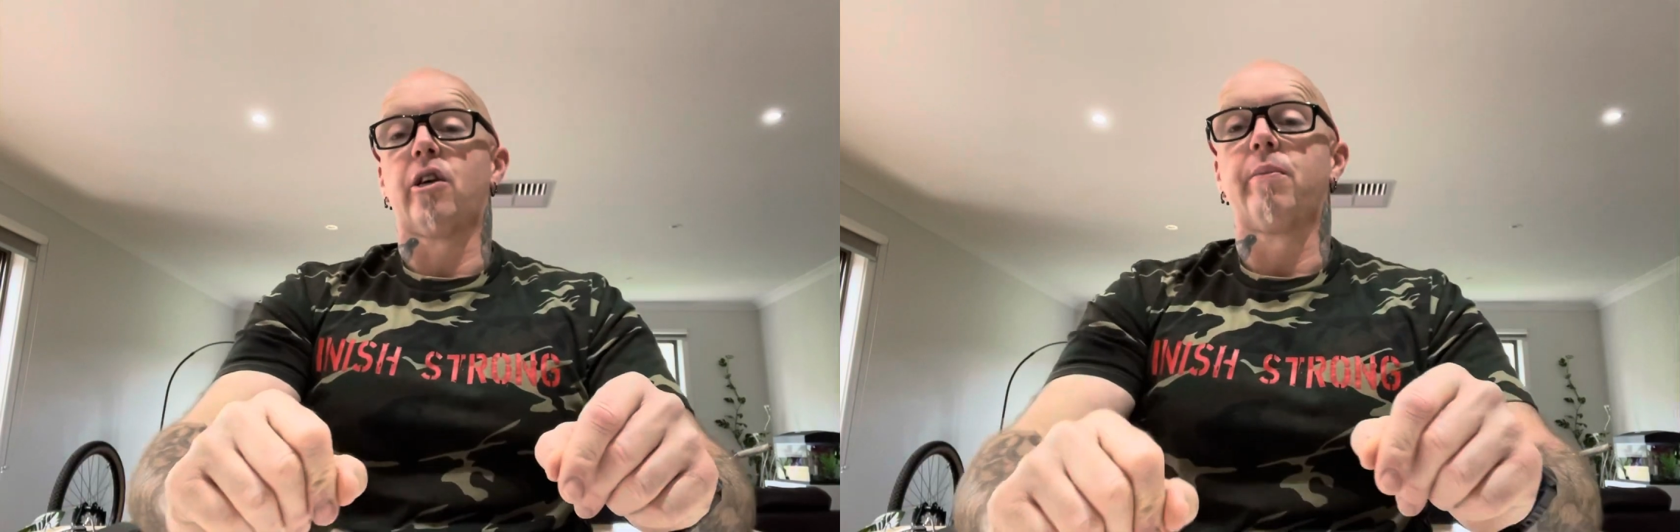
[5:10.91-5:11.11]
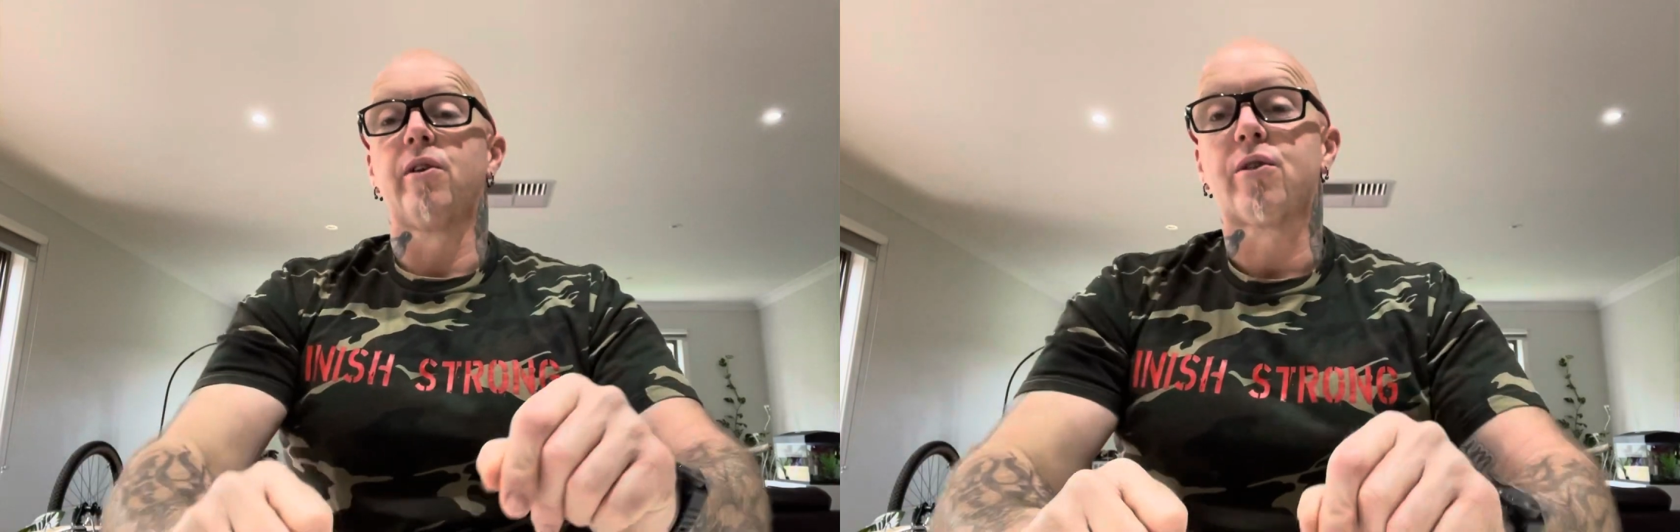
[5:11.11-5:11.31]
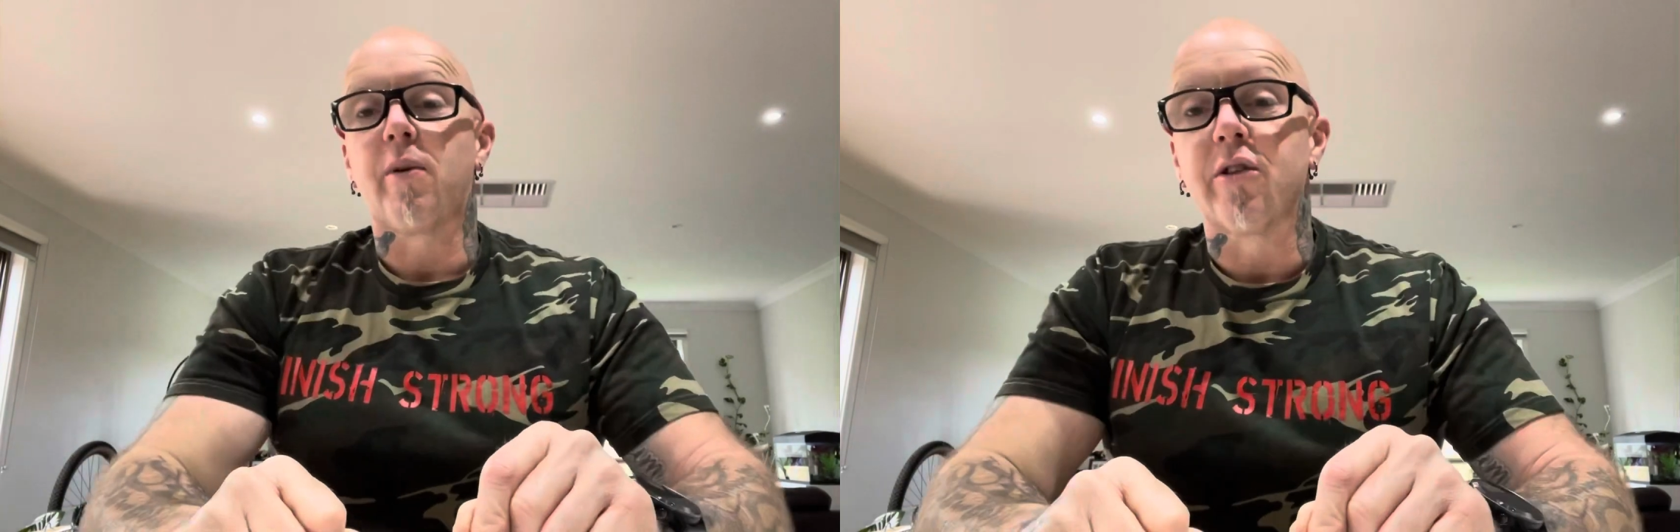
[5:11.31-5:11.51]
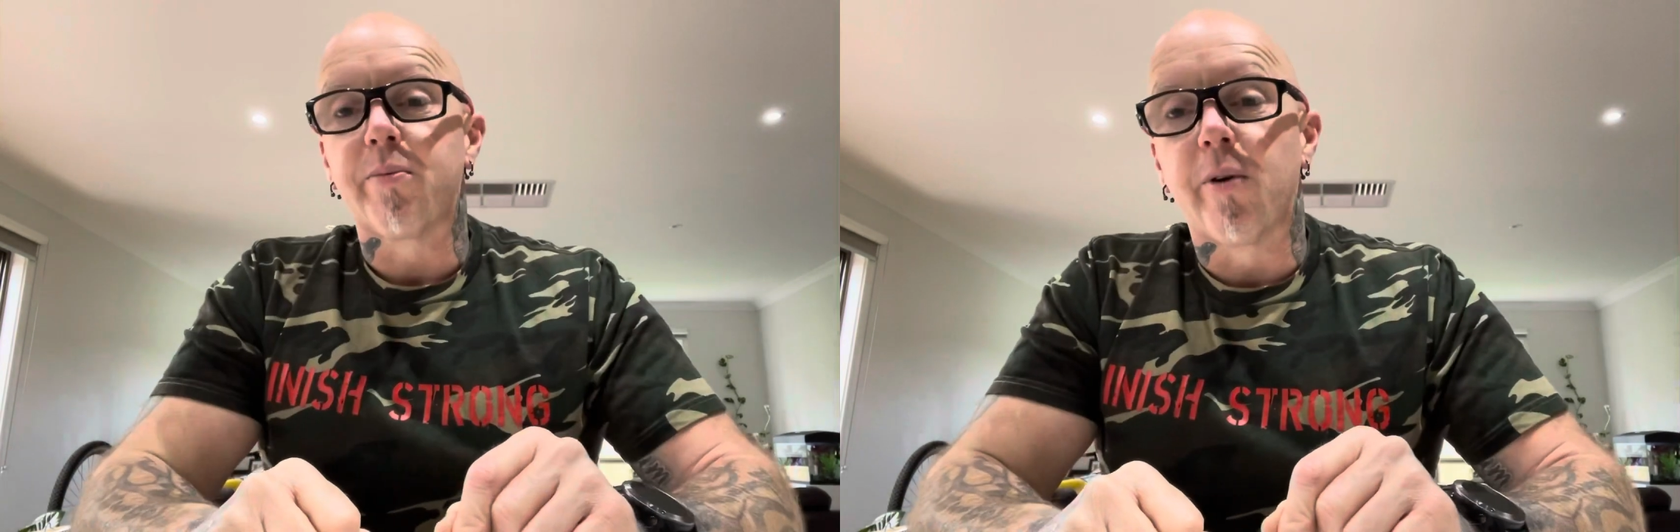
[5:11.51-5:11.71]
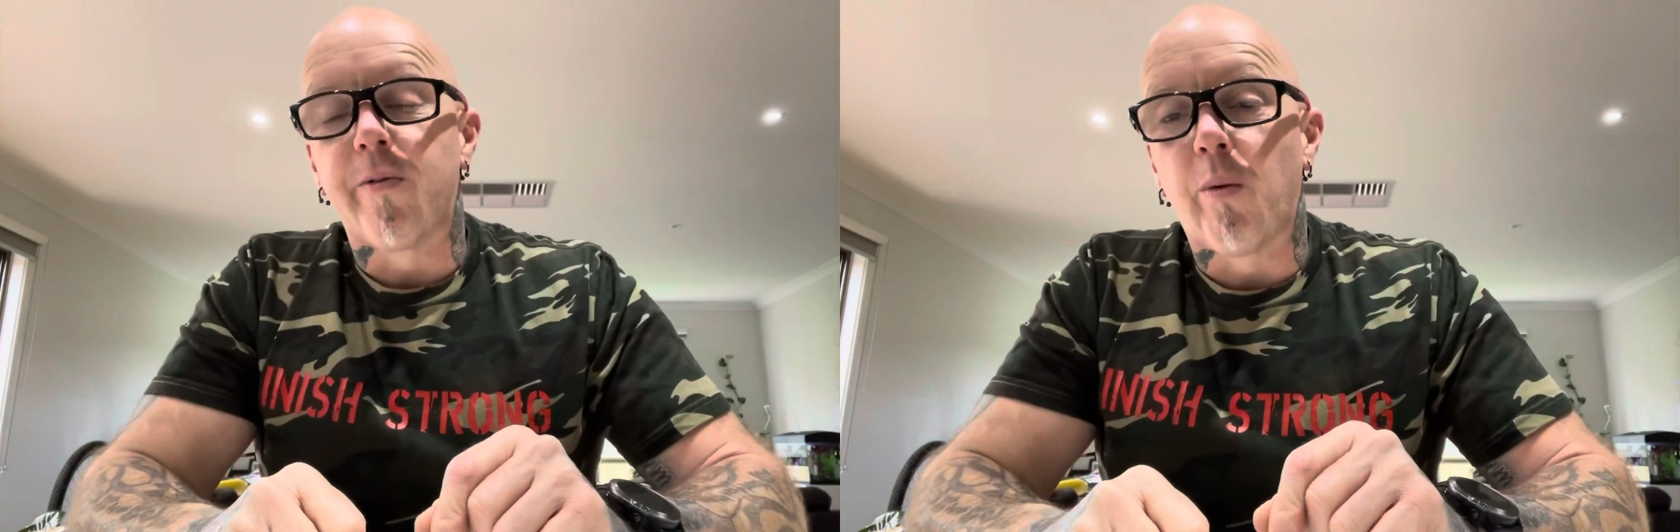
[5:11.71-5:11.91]
to be
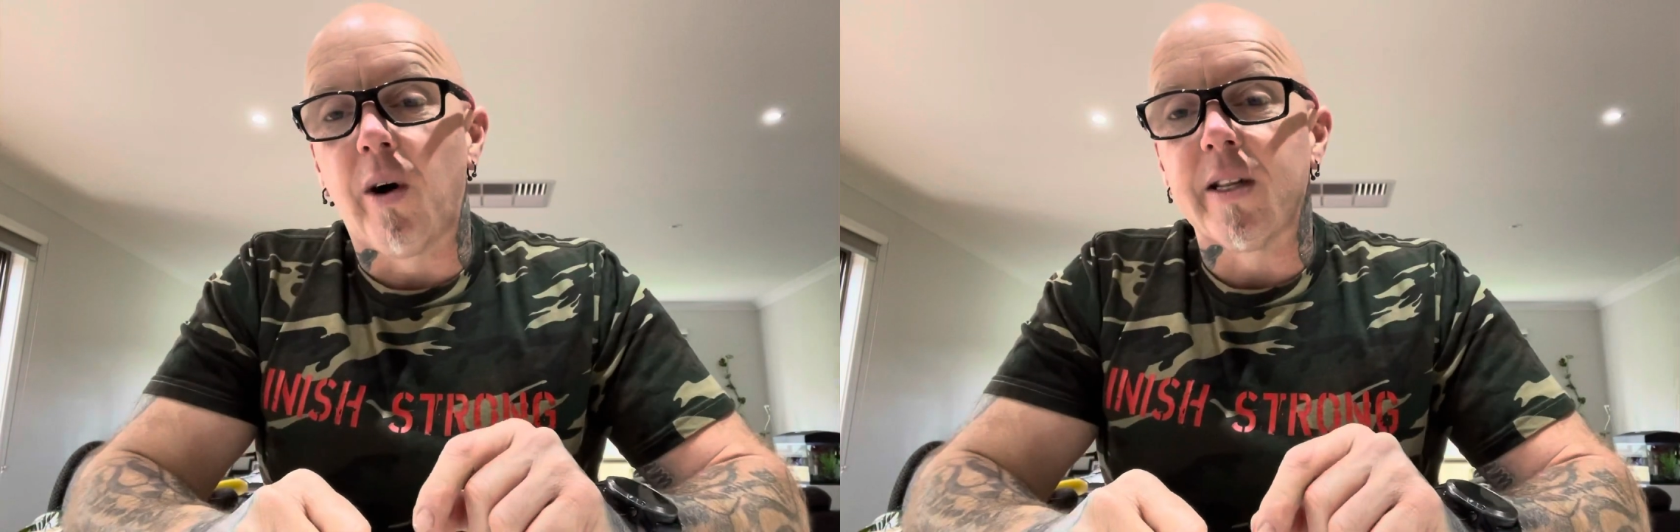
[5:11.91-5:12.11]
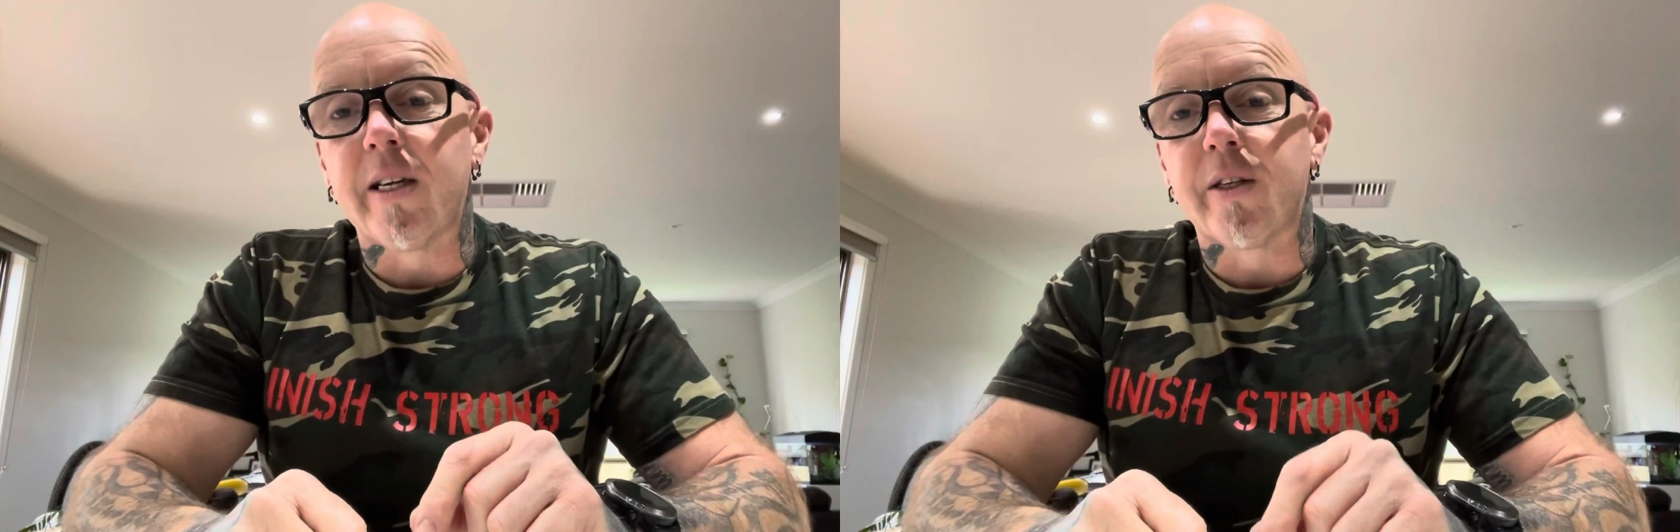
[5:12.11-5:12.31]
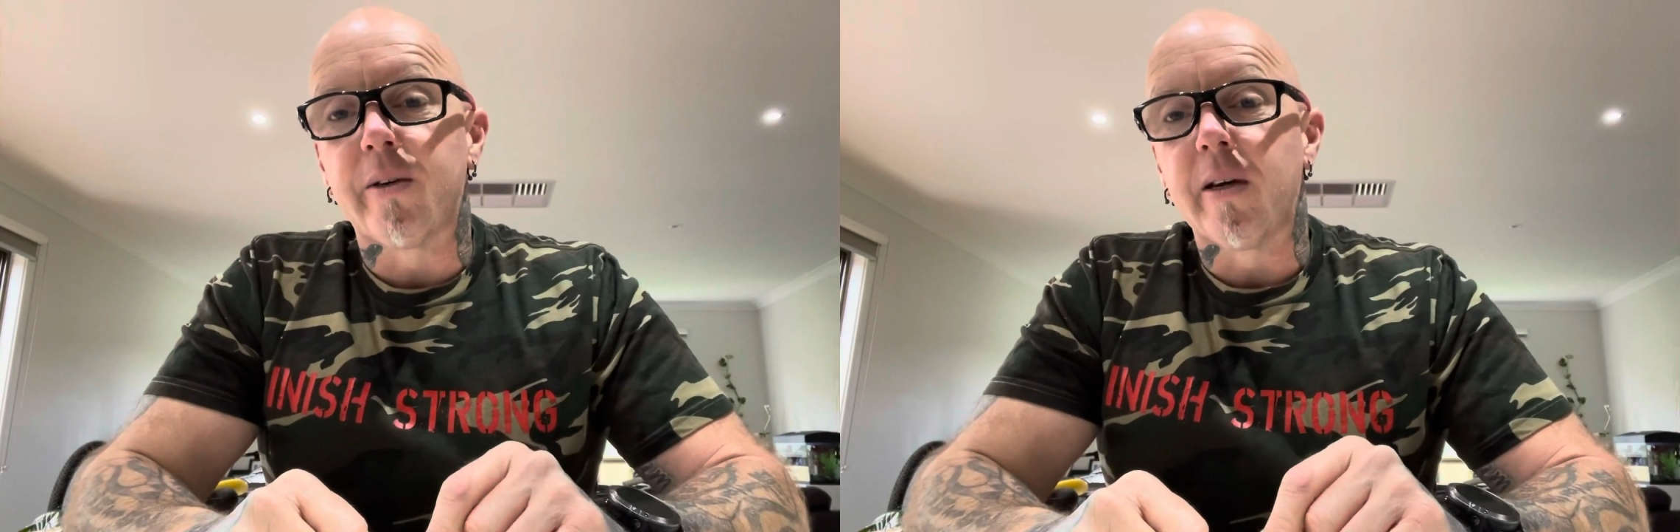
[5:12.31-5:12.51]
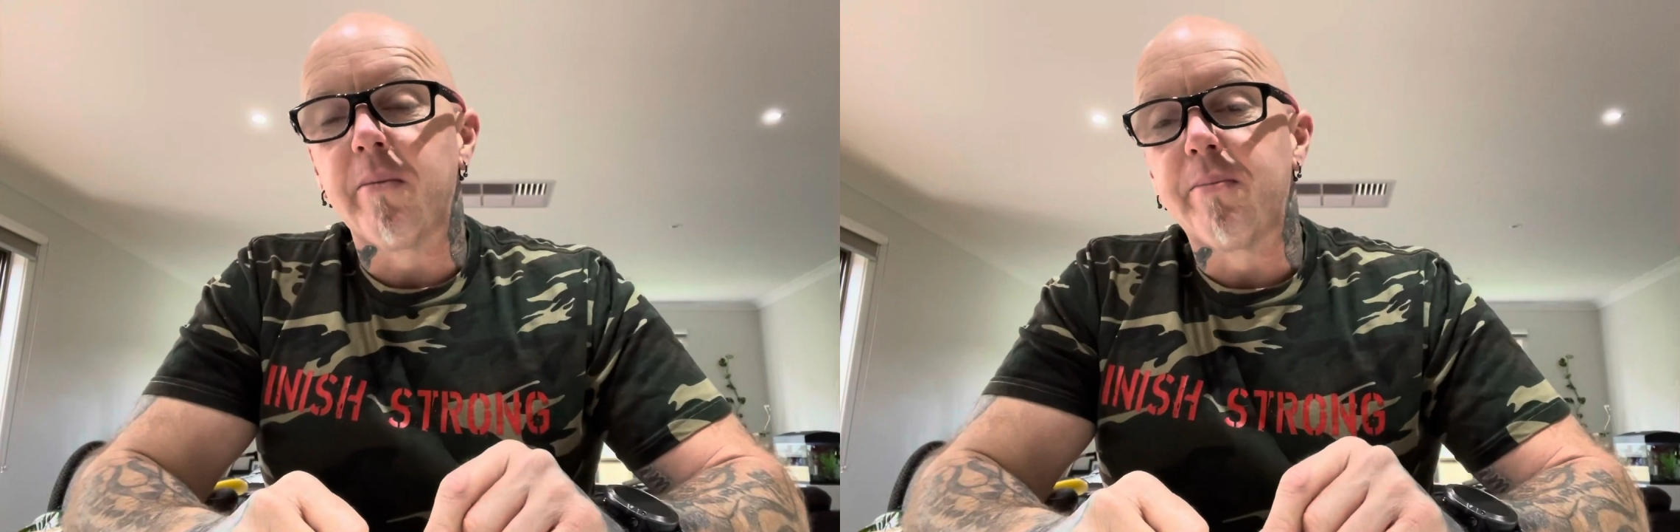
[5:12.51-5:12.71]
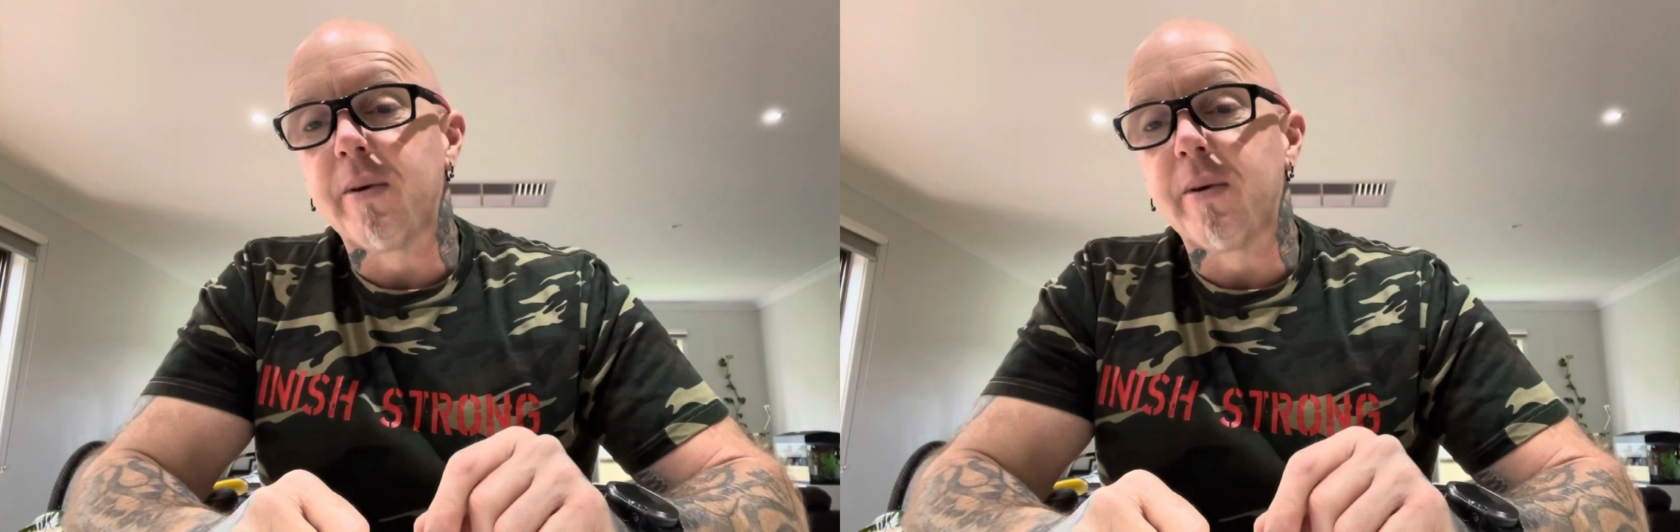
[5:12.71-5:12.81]
responsible for what they're doing.